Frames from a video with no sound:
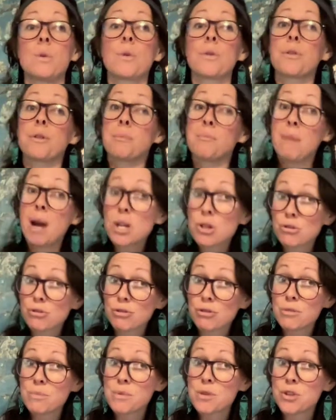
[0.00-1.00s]
or their
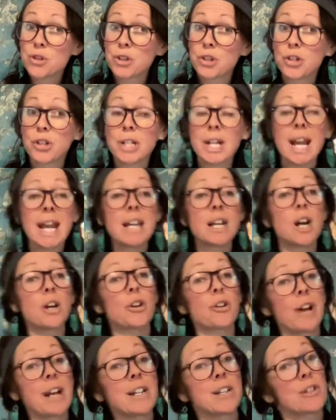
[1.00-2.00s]
mushrooms to create a
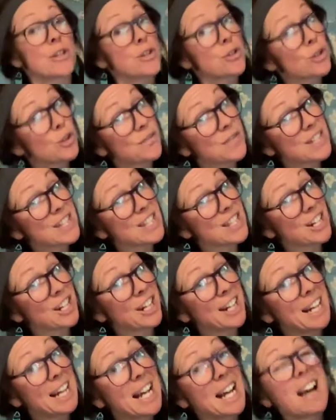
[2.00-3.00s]
greater surface
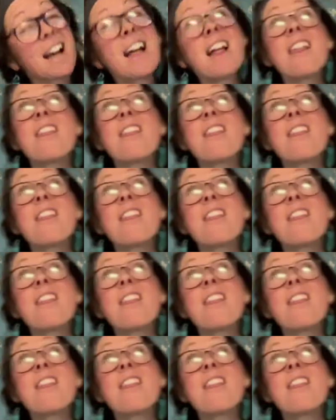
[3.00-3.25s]
area.